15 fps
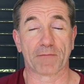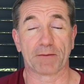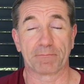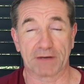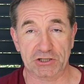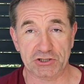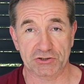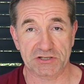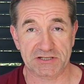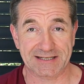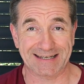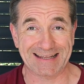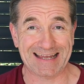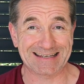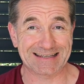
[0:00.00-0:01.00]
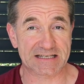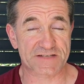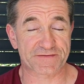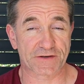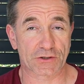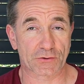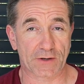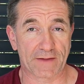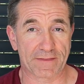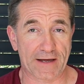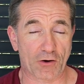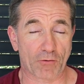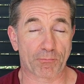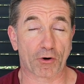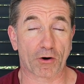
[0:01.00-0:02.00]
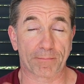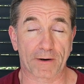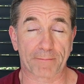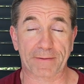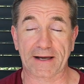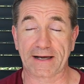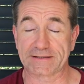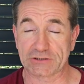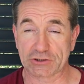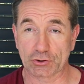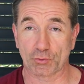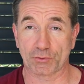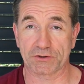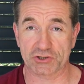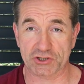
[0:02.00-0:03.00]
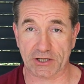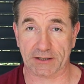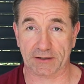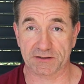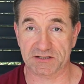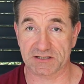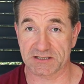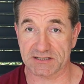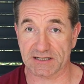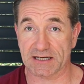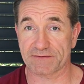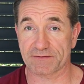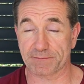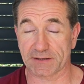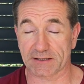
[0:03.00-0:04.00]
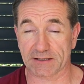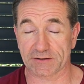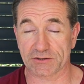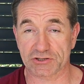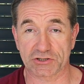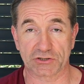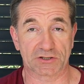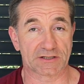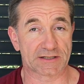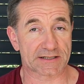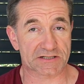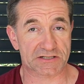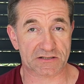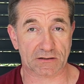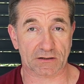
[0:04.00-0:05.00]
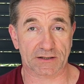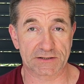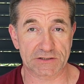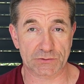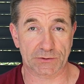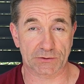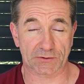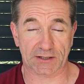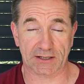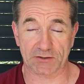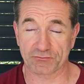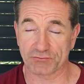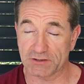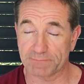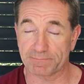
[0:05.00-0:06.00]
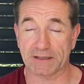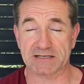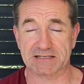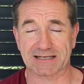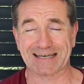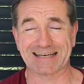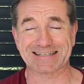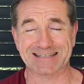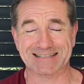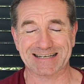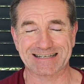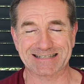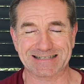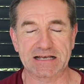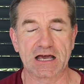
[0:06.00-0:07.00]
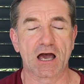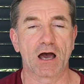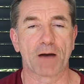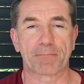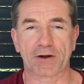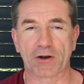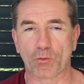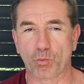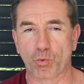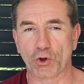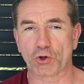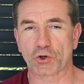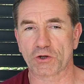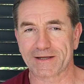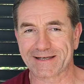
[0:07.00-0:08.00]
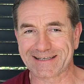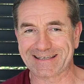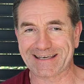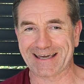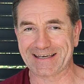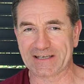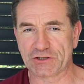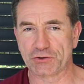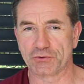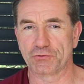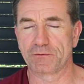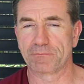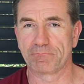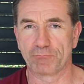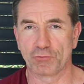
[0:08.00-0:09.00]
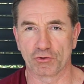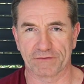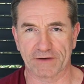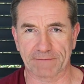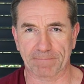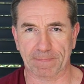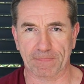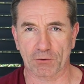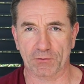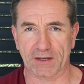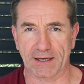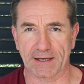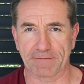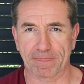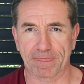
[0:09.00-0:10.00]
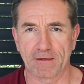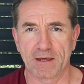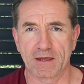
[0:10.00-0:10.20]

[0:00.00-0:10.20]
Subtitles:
Make sure you stay to the end of this video and that'll pop up, and go and check it out. It's designed for beginners. You can get stuck into it, okay? Really basic exercises, but it will get you moving, okay?